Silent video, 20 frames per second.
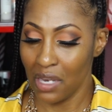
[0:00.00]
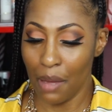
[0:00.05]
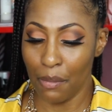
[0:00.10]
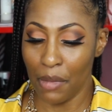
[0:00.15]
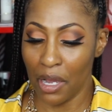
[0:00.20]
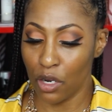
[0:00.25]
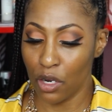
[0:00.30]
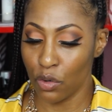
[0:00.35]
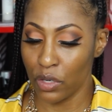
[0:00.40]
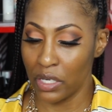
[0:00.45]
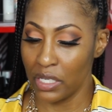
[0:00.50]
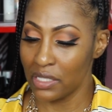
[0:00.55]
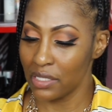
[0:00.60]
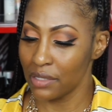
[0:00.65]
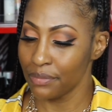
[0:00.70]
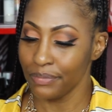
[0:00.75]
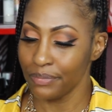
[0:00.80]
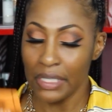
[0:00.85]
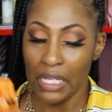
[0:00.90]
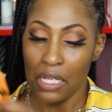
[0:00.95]
not my
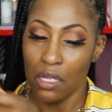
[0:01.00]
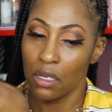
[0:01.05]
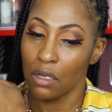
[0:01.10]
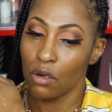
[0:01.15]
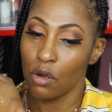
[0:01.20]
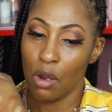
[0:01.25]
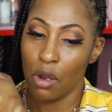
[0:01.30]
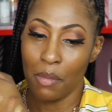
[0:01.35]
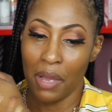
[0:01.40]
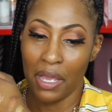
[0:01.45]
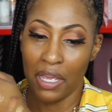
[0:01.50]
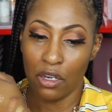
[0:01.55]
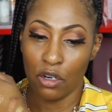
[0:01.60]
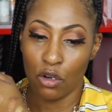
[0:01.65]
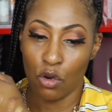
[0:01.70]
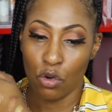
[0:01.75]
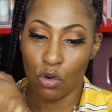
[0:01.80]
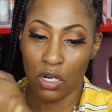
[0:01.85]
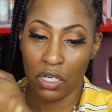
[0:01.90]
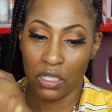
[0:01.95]
crease, girl, my
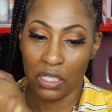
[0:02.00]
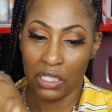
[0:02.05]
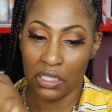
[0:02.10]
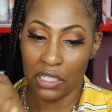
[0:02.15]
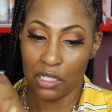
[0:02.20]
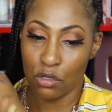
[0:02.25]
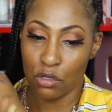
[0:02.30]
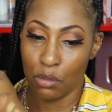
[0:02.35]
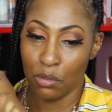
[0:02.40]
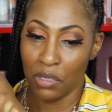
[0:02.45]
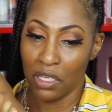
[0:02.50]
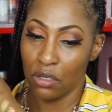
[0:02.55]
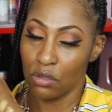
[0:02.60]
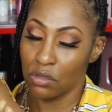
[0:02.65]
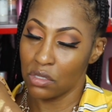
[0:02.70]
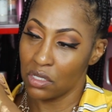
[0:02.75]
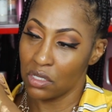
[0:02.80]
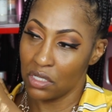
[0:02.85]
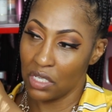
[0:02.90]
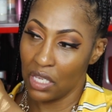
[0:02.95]
inner corner. I think that's what I'm gonna
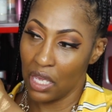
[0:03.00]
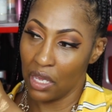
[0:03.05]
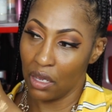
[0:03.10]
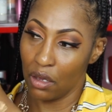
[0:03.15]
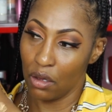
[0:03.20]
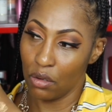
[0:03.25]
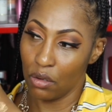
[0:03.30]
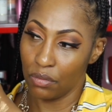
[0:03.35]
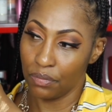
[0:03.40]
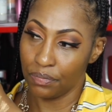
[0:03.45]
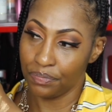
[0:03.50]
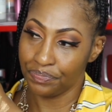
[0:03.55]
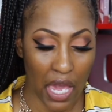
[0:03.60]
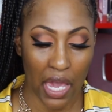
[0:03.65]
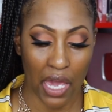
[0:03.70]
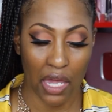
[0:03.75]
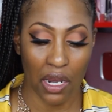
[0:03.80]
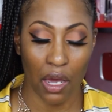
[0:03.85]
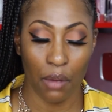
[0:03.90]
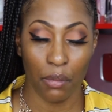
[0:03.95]
use, Diego.
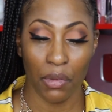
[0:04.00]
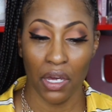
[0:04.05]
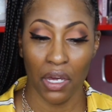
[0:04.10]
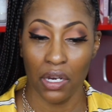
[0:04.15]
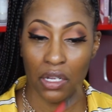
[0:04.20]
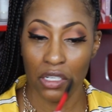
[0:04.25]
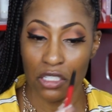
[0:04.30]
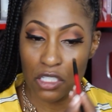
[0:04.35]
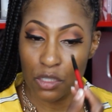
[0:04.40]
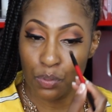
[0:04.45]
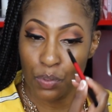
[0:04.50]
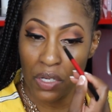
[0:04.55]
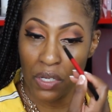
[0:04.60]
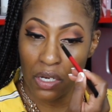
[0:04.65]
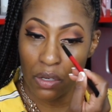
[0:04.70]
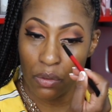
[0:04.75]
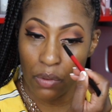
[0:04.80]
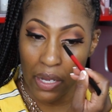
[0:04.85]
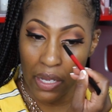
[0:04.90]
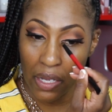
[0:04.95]
And I'm gonna just put
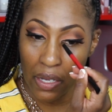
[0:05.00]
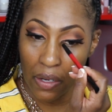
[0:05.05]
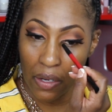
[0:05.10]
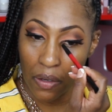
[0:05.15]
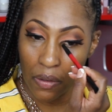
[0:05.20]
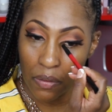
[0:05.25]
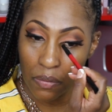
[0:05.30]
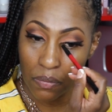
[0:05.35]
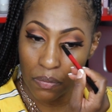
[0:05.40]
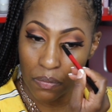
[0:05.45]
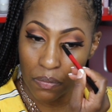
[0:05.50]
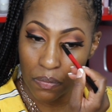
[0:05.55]
it right here.